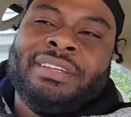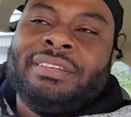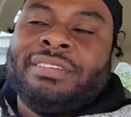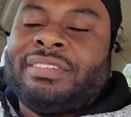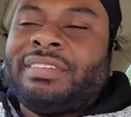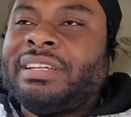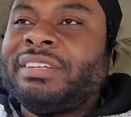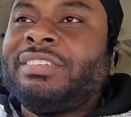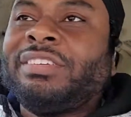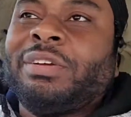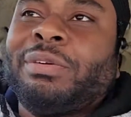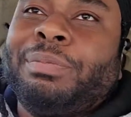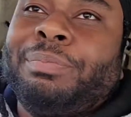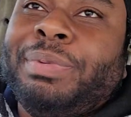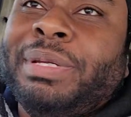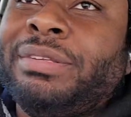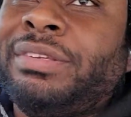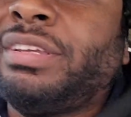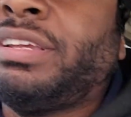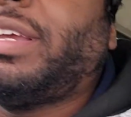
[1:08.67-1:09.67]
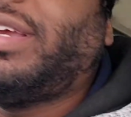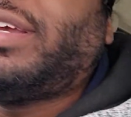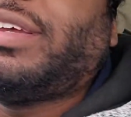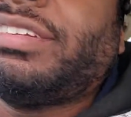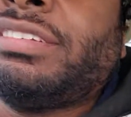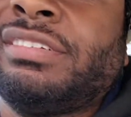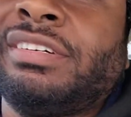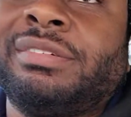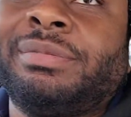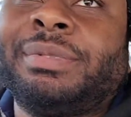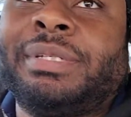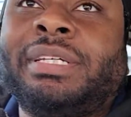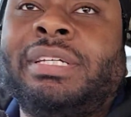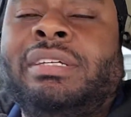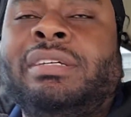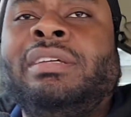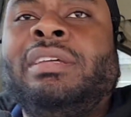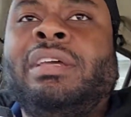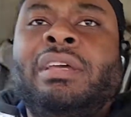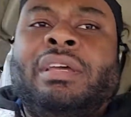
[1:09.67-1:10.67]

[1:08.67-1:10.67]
Shut your bitch ass up, man.